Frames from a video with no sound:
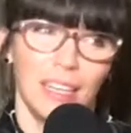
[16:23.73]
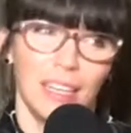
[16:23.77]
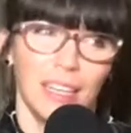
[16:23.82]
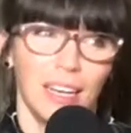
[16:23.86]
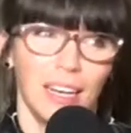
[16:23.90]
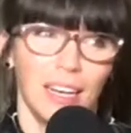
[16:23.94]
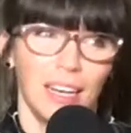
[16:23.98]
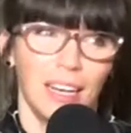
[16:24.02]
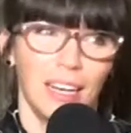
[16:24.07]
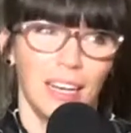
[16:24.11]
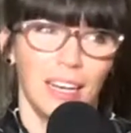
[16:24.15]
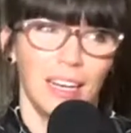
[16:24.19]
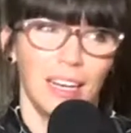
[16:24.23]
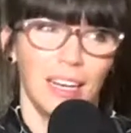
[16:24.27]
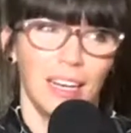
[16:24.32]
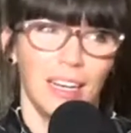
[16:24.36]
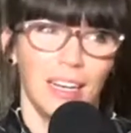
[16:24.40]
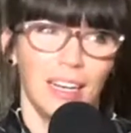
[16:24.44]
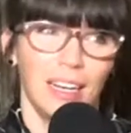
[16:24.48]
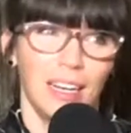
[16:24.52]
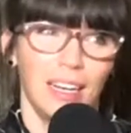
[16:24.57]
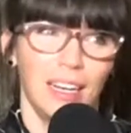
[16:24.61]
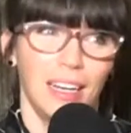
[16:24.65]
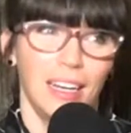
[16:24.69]

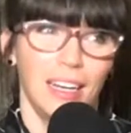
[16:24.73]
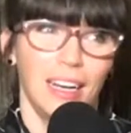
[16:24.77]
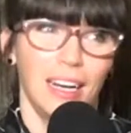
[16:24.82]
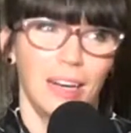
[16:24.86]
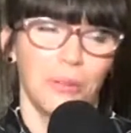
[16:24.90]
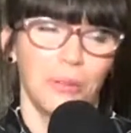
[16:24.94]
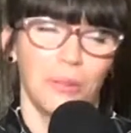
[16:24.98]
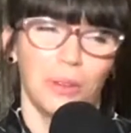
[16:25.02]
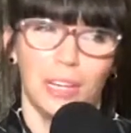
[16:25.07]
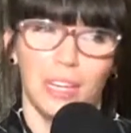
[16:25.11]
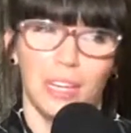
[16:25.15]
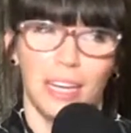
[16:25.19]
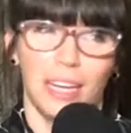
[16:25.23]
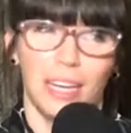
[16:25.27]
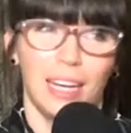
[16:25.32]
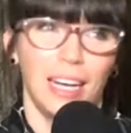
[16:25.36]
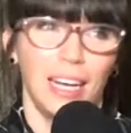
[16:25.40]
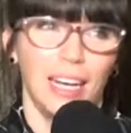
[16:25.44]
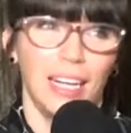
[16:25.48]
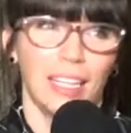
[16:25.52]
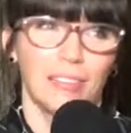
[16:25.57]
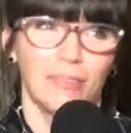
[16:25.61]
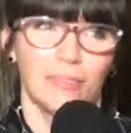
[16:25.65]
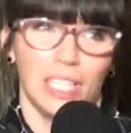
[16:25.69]

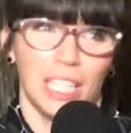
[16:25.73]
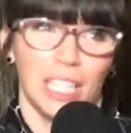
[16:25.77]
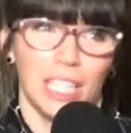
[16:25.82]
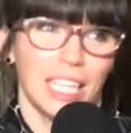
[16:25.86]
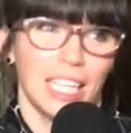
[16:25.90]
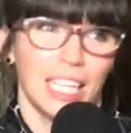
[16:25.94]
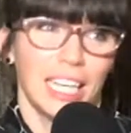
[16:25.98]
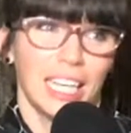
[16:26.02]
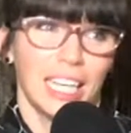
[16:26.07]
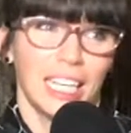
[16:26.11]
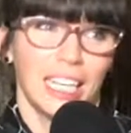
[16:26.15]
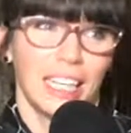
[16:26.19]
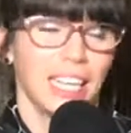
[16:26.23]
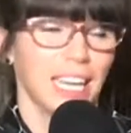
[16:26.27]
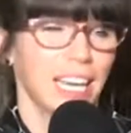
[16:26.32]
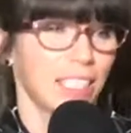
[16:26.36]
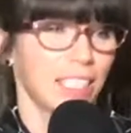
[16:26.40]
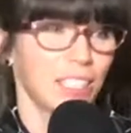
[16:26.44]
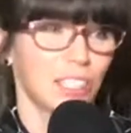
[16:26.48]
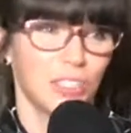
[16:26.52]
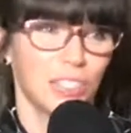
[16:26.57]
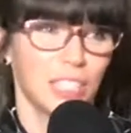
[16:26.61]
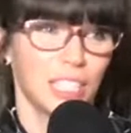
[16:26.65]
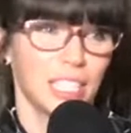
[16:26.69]
I really like The
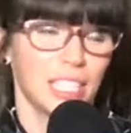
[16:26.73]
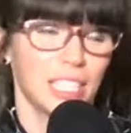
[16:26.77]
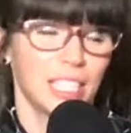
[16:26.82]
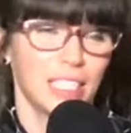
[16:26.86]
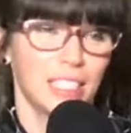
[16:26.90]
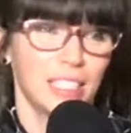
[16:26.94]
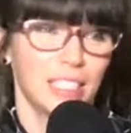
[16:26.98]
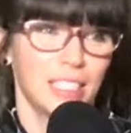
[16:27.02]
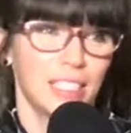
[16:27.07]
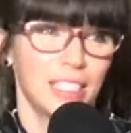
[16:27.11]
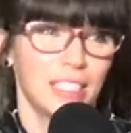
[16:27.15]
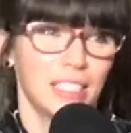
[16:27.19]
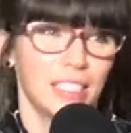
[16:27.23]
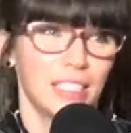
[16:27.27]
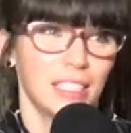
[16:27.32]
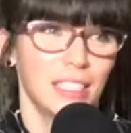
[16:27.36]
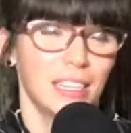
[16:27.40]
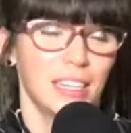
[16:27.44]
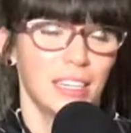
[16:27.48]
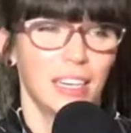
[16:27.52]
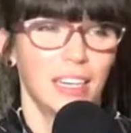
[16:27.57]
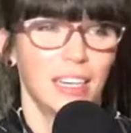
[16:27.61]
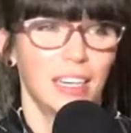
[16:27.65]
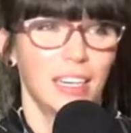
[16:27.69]
Exorcist
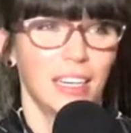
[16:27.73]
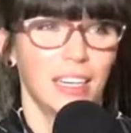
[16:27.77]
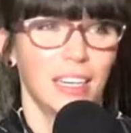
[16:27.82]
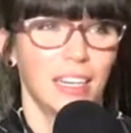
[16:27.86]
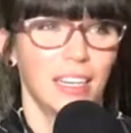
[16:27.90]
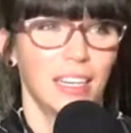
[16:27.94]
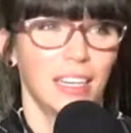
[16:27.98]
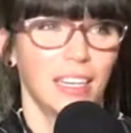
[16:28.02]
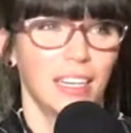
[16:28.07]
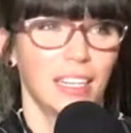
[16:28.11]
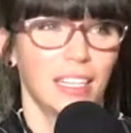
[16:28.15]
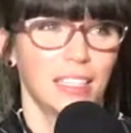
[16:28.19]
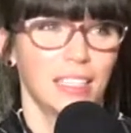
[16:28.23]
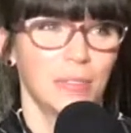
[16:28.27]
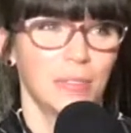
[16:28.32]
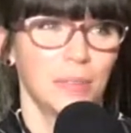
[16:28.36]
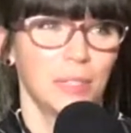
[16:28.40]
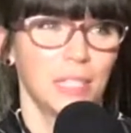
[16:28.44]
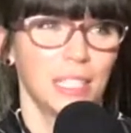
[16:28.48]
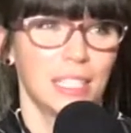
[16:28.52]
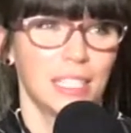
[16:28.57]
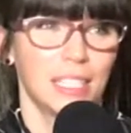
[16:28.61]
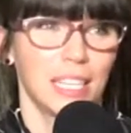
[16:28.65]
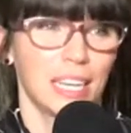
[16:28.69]

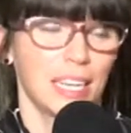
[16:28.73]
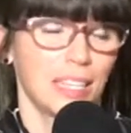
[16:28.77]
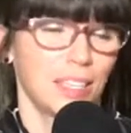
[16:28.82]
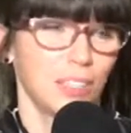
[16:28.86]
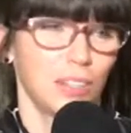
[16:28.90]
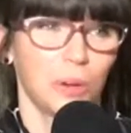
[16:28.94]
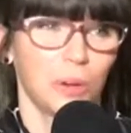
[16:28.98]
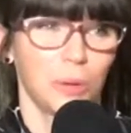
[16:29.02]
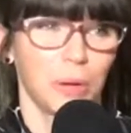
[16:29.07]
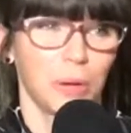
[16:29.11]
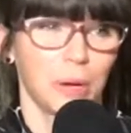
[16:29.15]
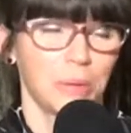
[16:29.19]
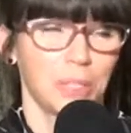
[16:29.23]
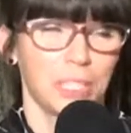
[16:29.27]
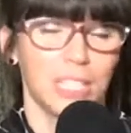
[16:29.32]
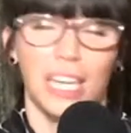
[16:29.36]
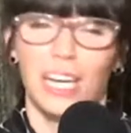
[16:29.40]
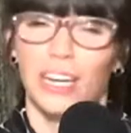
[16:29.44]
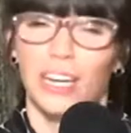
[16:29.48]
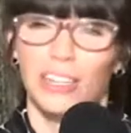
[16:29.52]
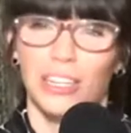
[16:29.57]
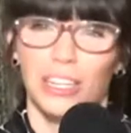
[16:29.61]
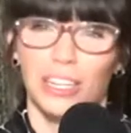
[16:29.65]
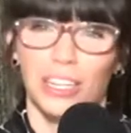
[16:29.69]
because I saw it when I was
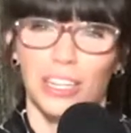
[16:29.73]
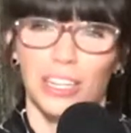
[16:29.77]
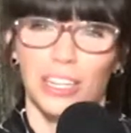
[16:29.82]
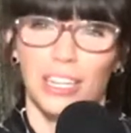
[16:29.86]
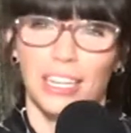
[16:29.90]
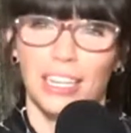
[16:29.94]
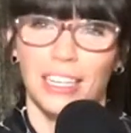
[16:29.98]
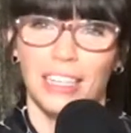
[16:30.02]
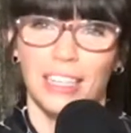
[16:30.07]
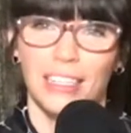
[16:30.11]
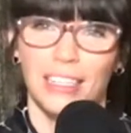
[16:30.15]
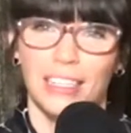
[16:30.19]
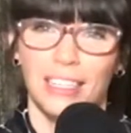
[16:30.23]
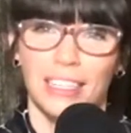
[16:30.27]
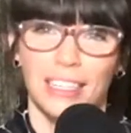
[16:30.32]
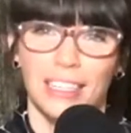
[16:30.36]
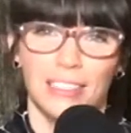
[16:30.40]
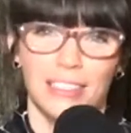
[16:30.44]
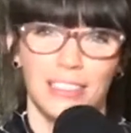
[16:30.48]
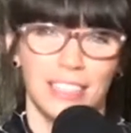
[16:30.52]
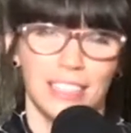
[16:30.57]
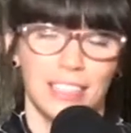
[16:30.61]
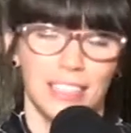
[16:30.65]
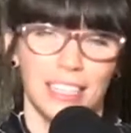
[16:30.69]
younger and it
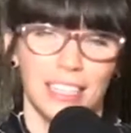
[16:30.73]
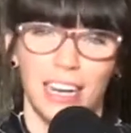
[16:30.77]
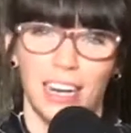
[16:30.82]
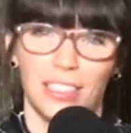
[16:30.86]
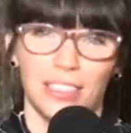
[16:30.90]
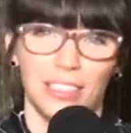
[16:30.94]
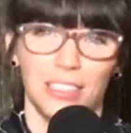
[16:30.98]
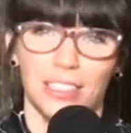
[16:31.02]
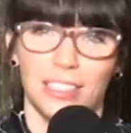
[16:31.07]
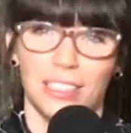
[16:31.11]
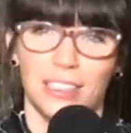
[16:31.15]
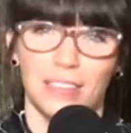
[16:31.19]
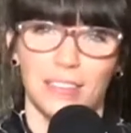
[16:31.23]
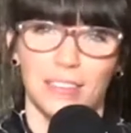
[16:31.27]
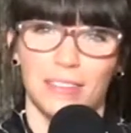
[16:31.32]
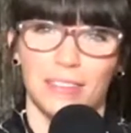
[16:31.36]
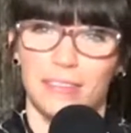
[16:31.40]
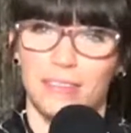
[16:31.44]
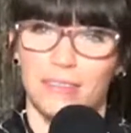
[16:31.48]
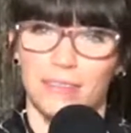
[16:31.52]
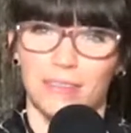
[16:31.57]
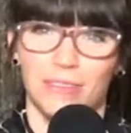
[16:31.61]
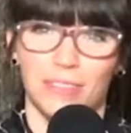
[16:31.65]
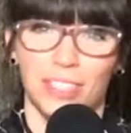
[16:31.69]
scared the
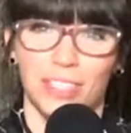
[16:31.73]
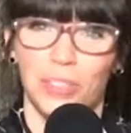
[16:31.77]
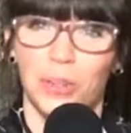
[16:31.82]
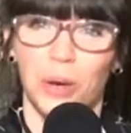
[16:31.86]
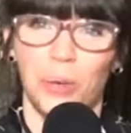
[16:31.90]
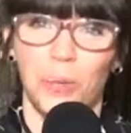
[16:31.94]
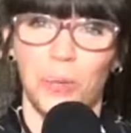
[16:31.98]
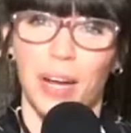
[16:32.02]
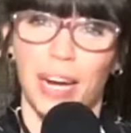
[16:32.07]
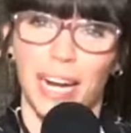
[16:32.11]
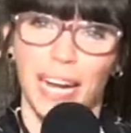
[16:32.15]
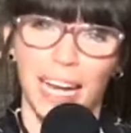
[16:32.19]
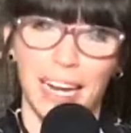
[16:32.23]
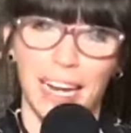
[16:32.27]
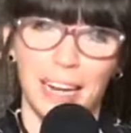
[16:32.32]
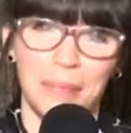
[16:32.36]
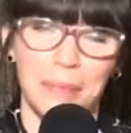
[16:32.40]
what out of